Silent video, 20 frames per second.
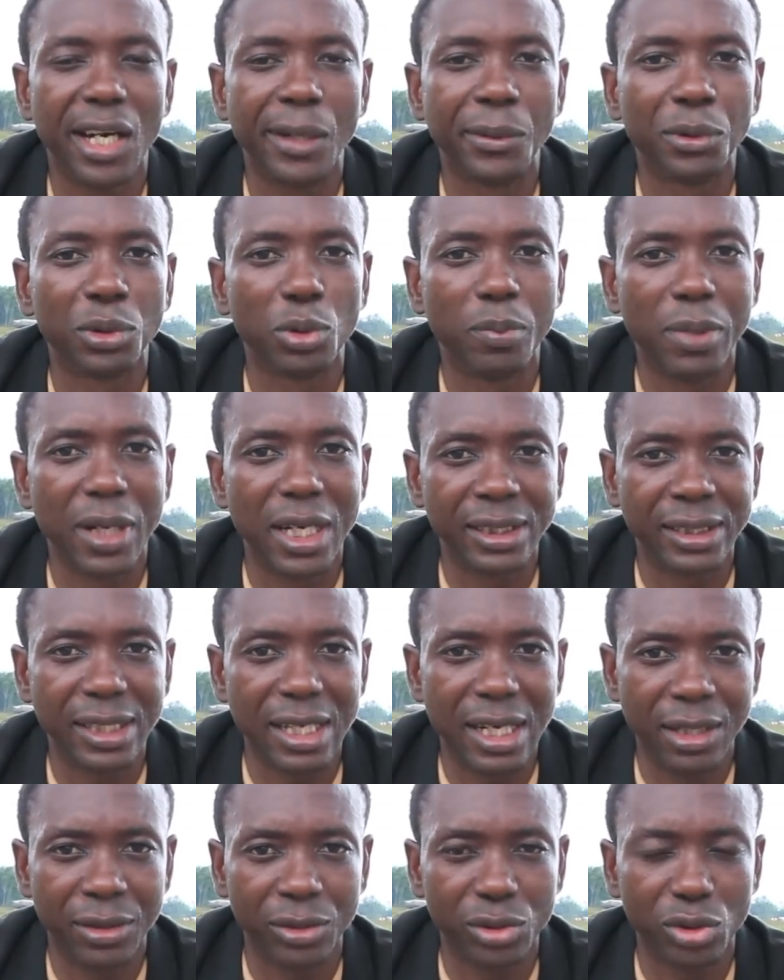I want to pass
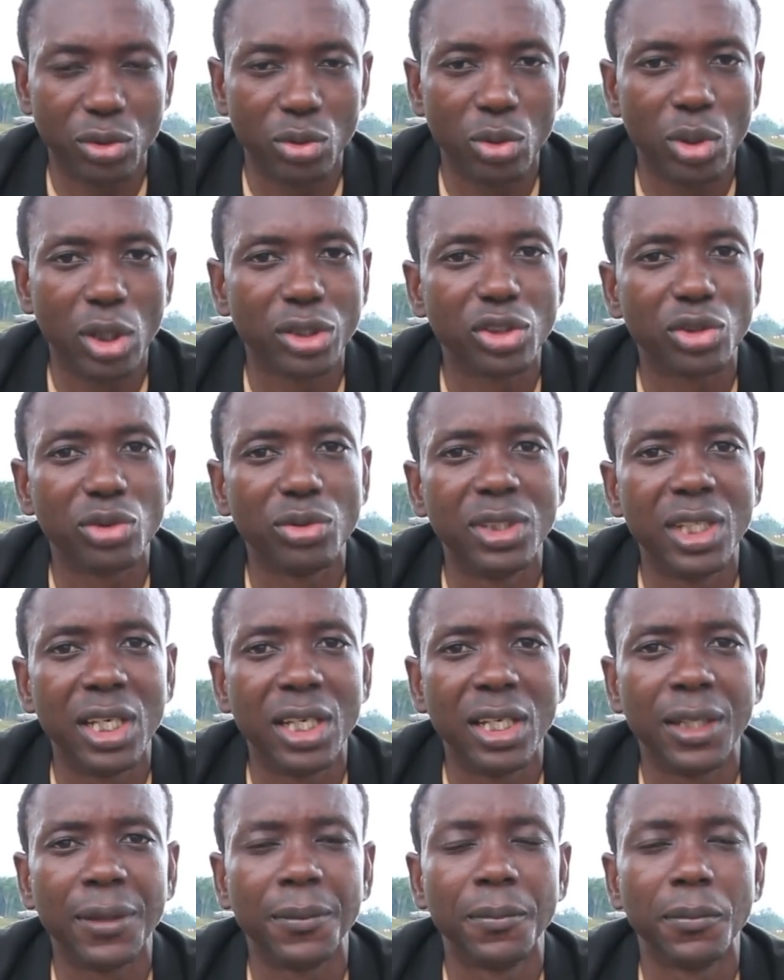out to us
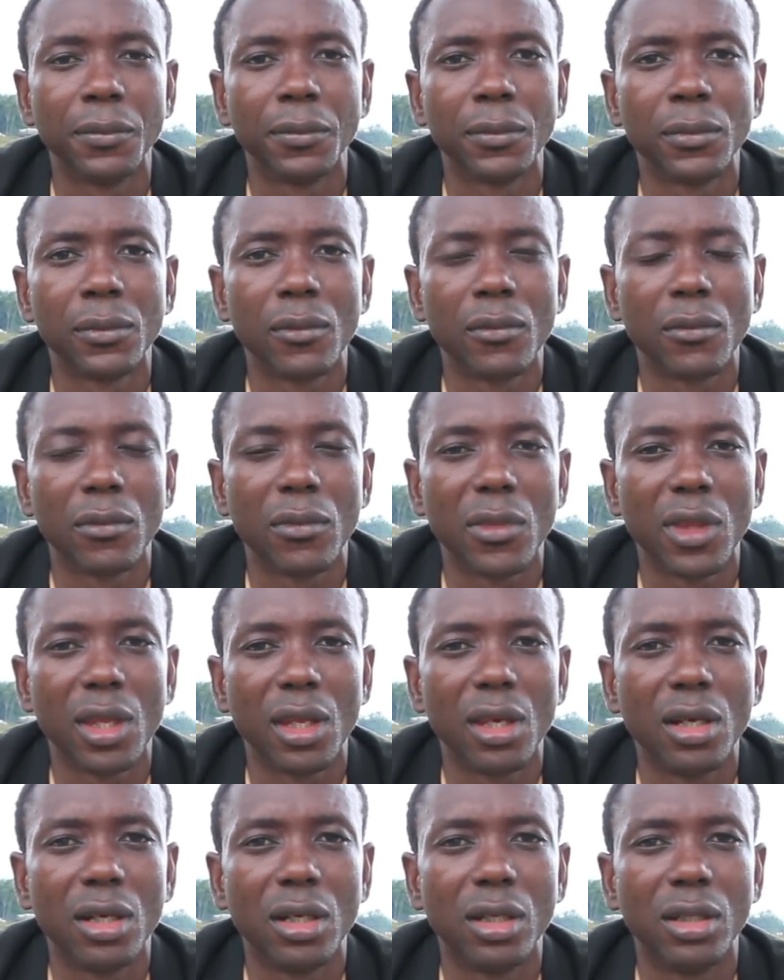today.
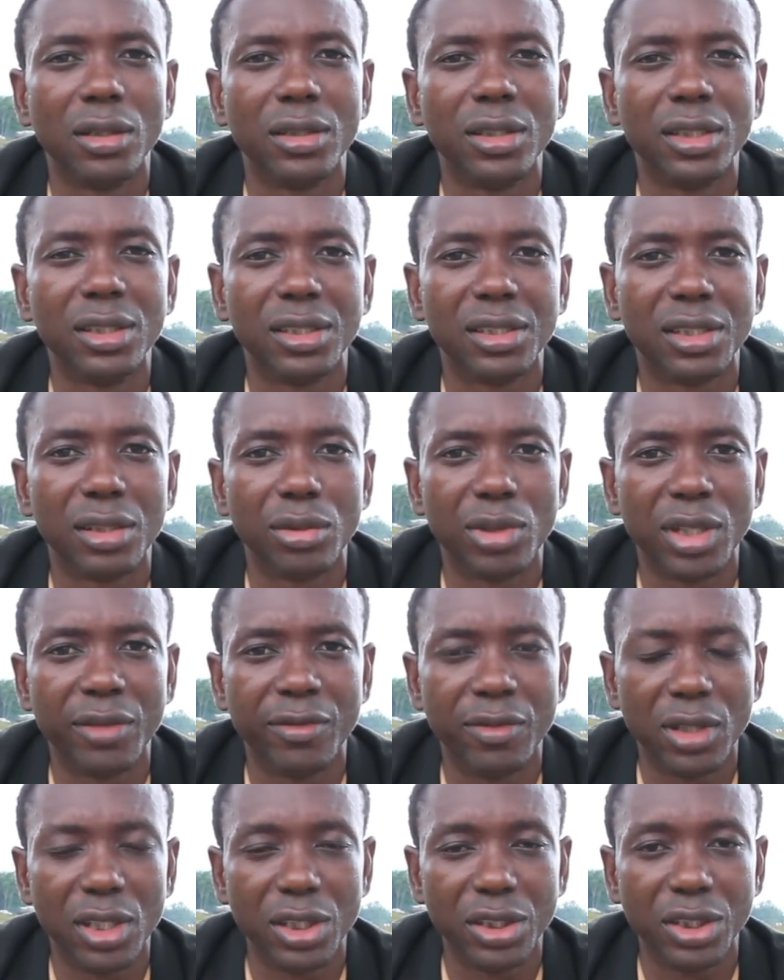This is a
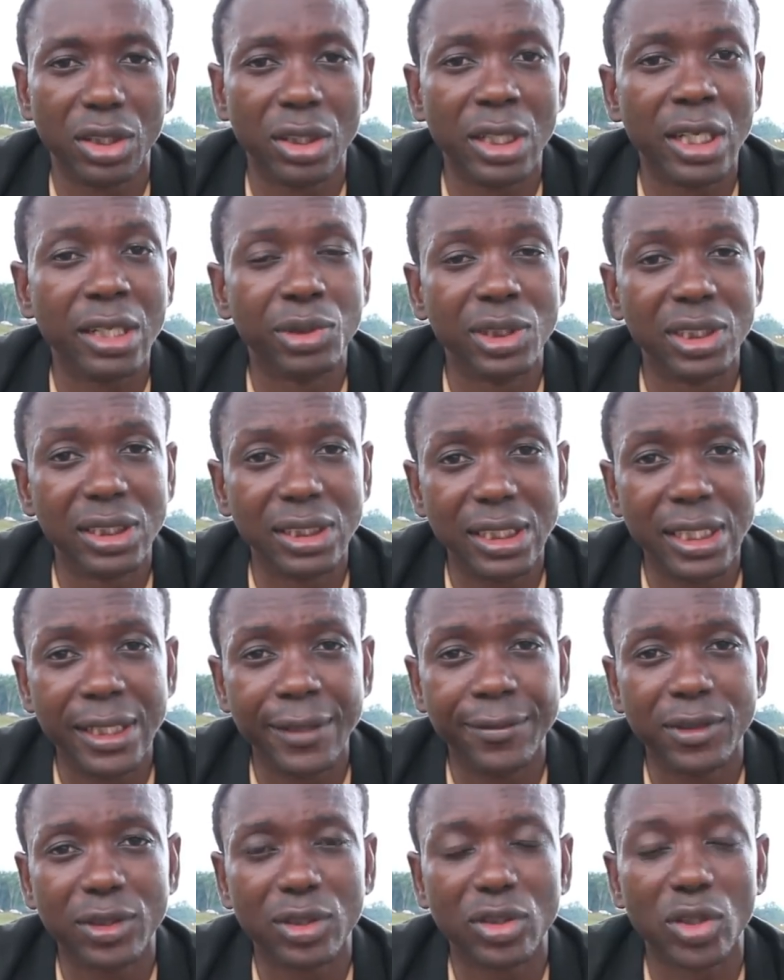revelation I
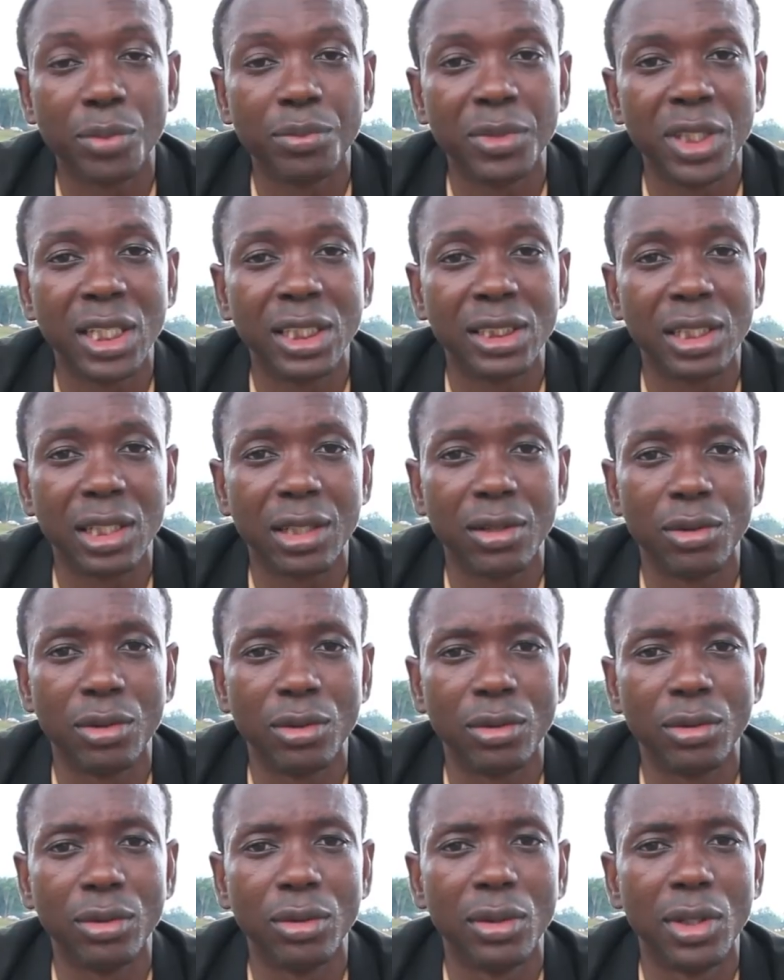received some years ago,
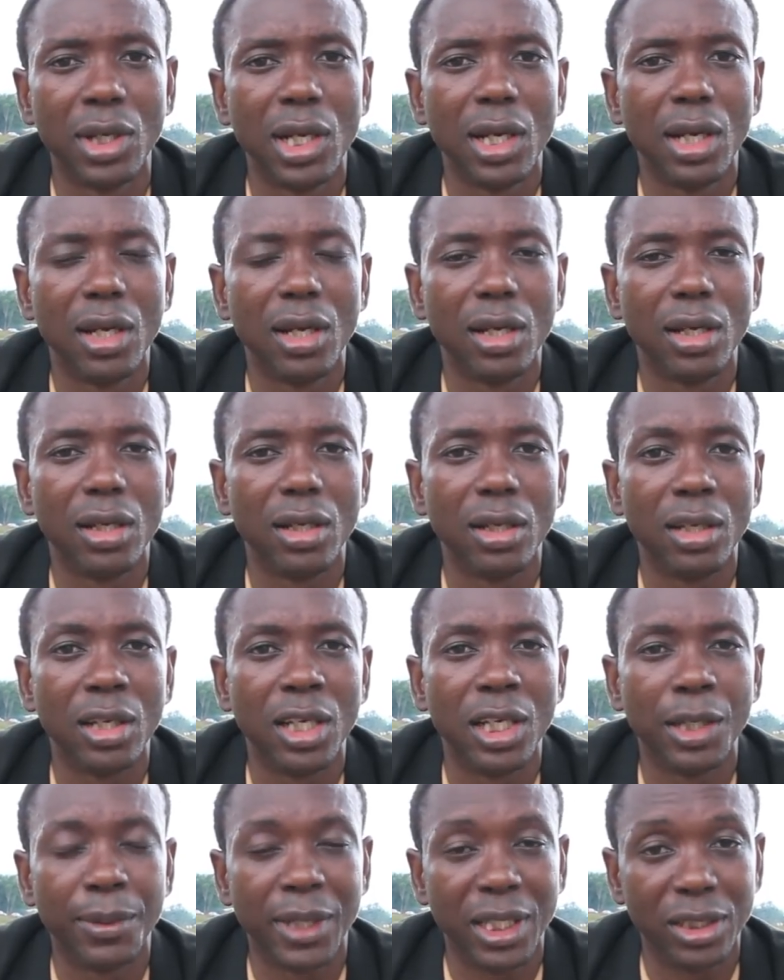
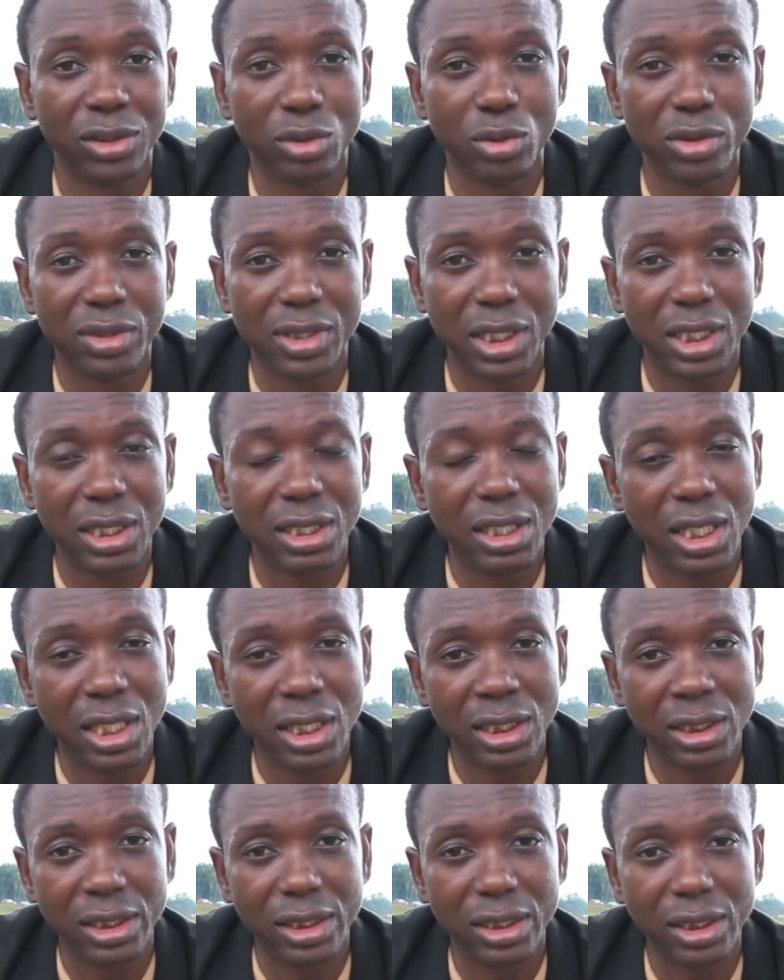about 2-3
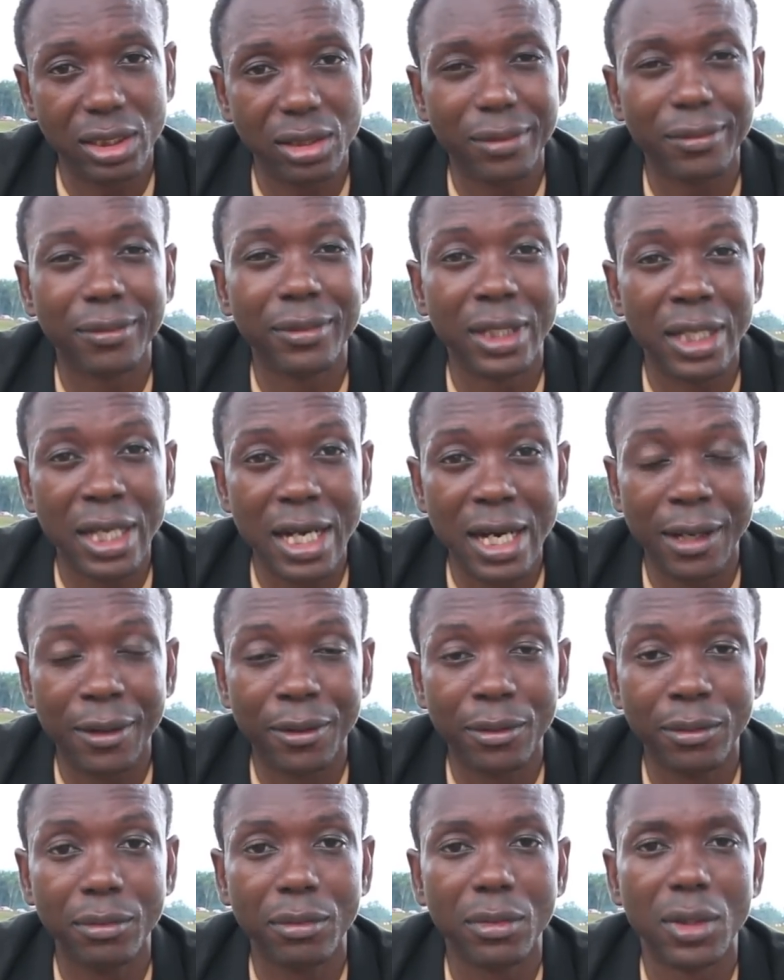years
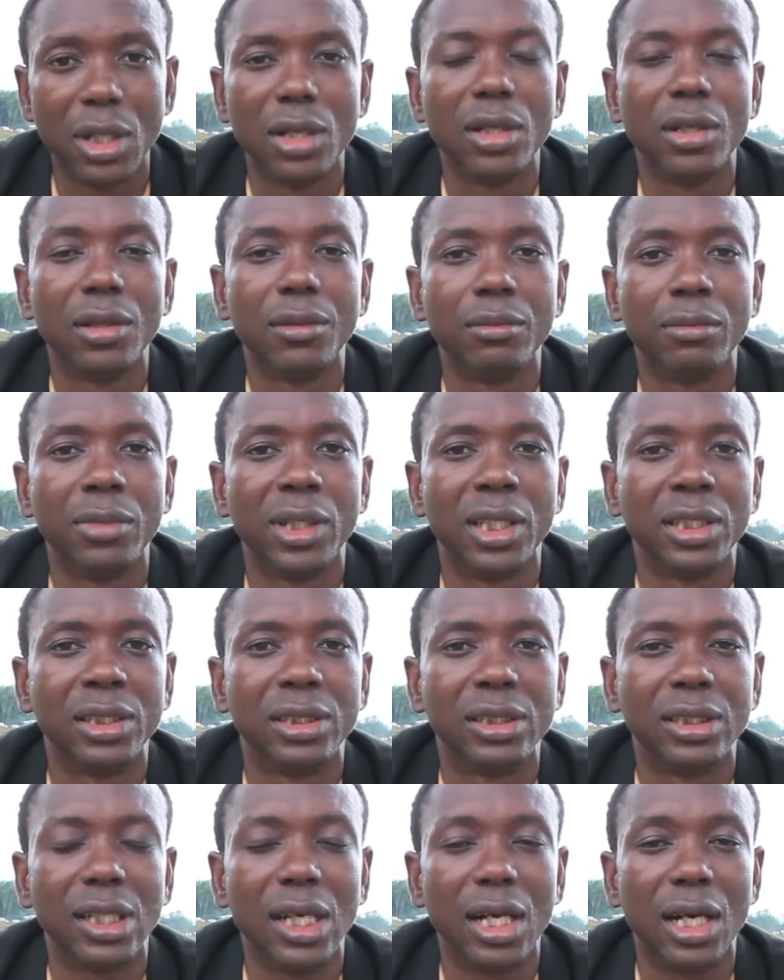now,
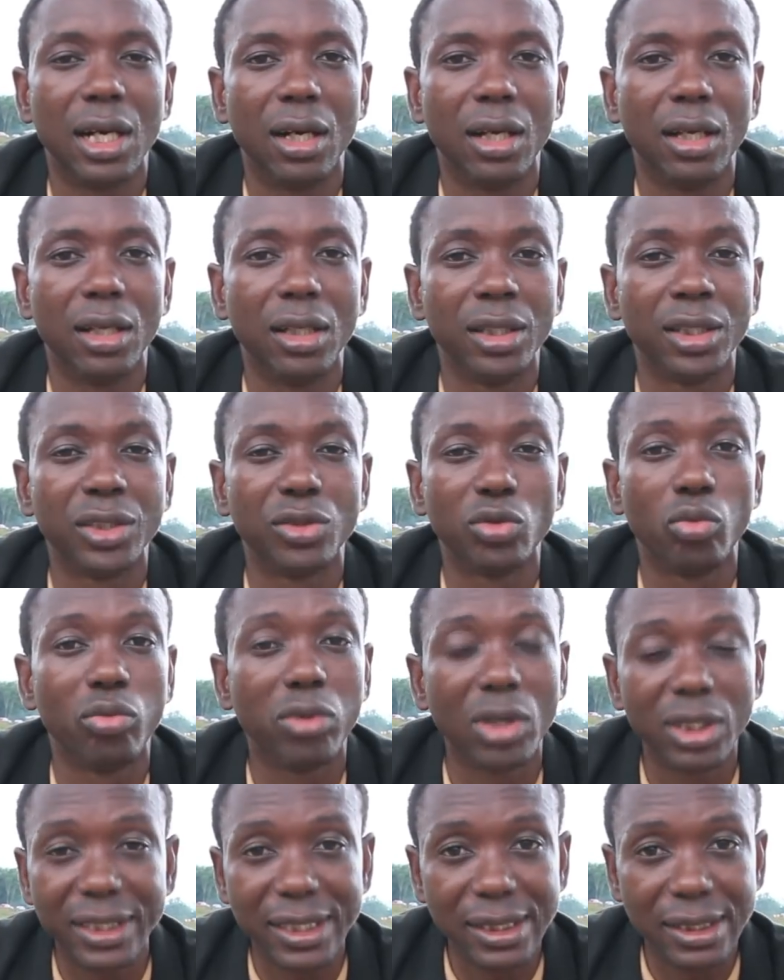but it
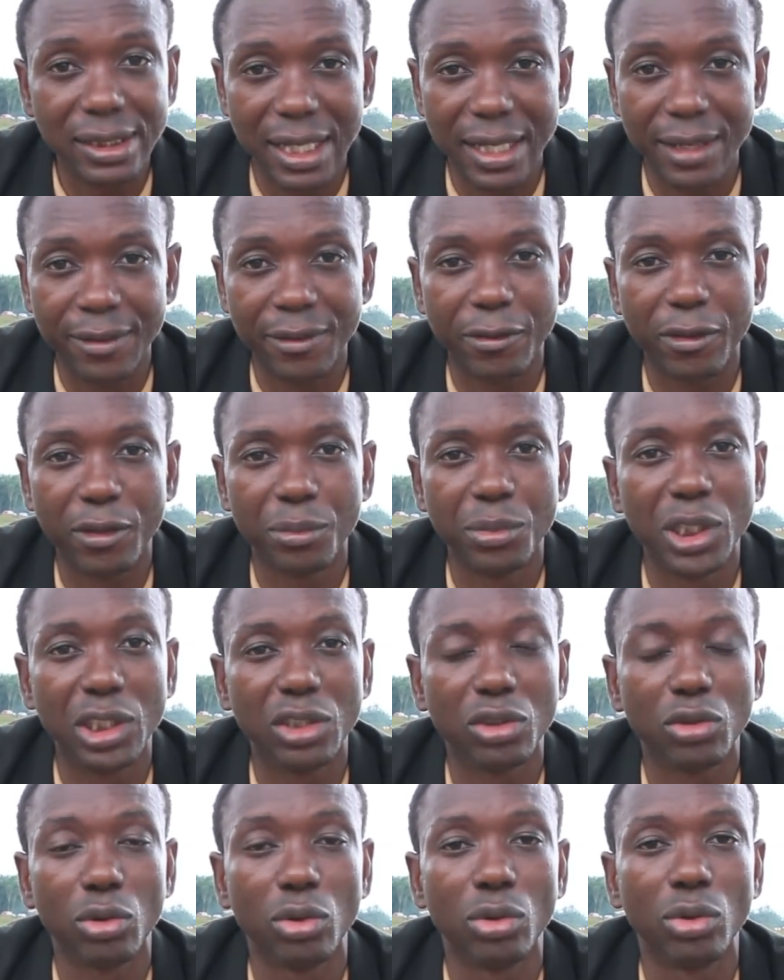was a time for me
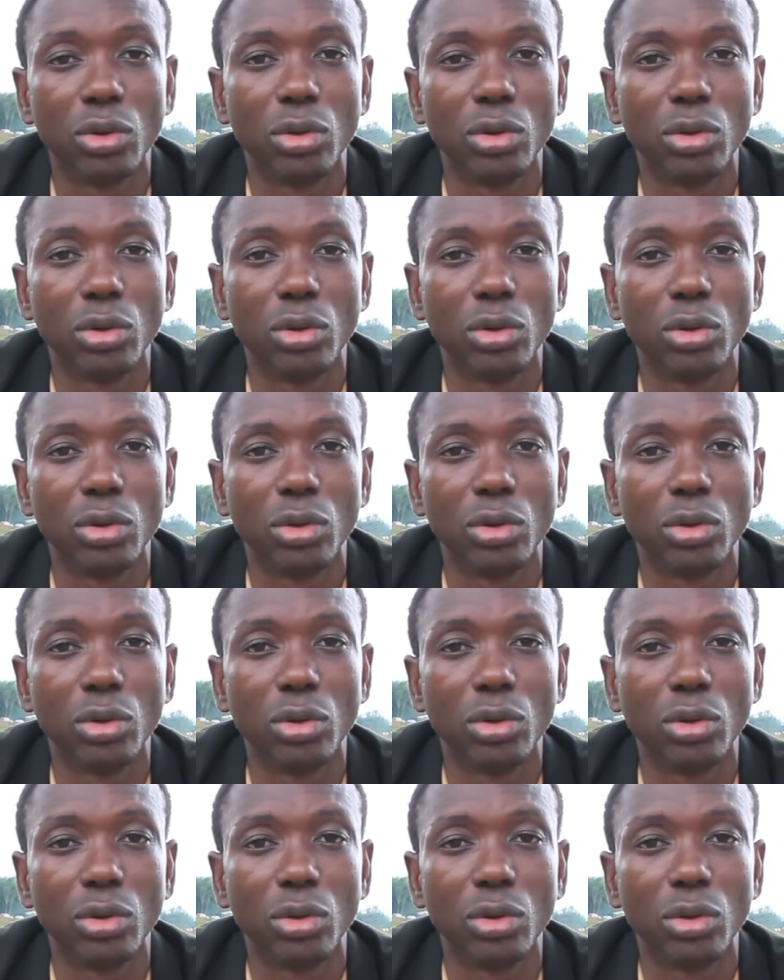to